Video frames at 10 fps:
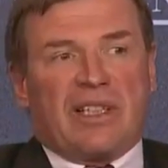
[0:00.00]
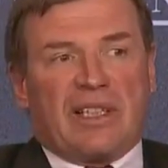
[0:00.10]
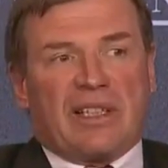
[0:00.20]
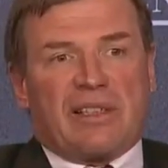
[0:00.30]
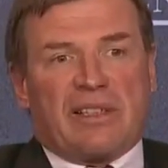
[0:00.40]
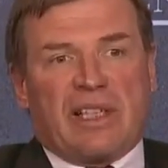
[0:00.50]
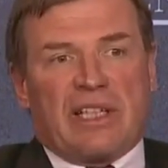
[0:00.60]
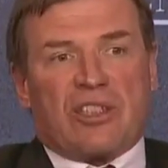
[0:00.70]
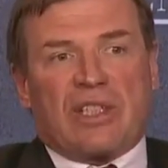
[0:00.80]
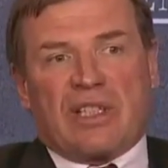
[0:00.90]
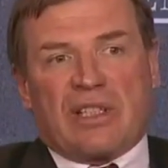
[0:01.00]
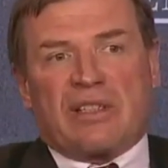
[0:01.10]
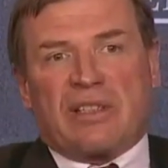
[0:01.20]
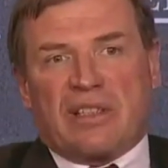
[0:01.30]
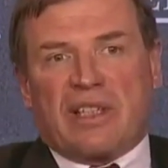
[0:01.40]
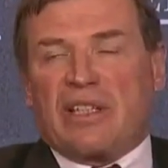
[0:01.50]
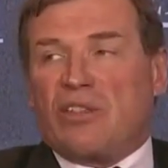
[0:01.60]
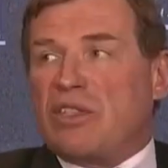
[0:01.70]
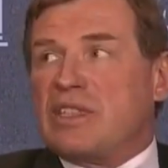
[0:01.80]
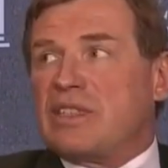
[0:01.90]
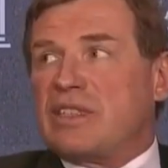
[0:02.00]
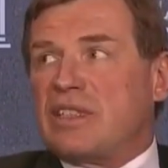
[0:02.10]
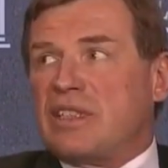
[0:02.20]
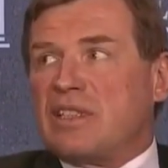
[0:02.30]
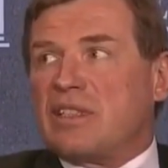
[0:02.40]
little national interests